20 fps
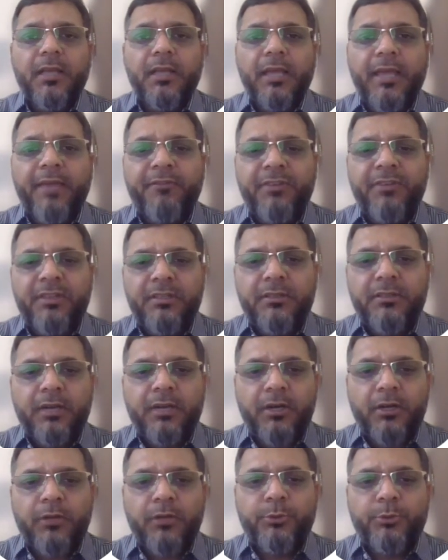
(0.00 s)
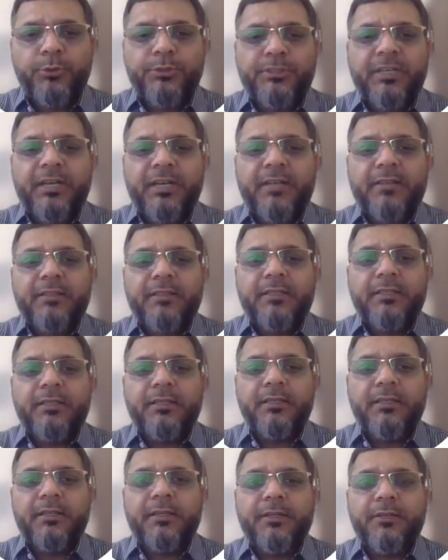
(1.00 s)
everything, all those are
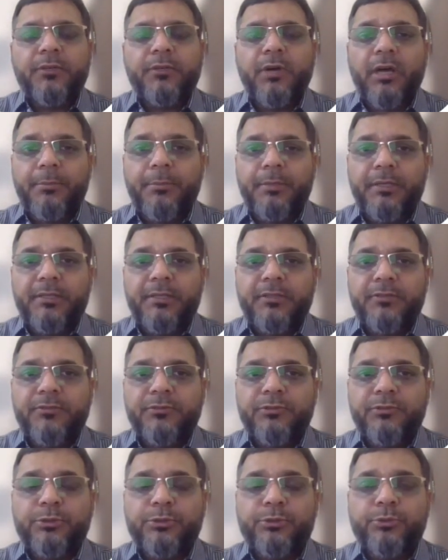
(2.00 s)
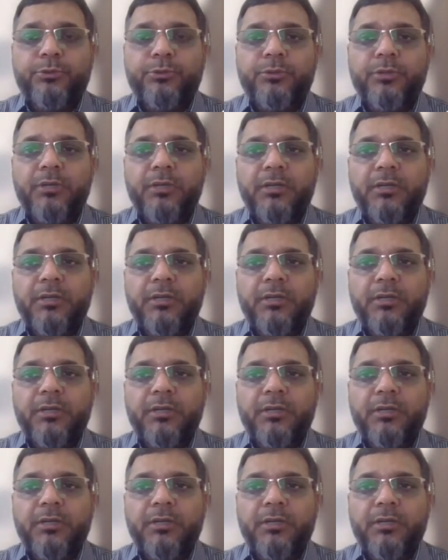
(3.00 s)
the requirement to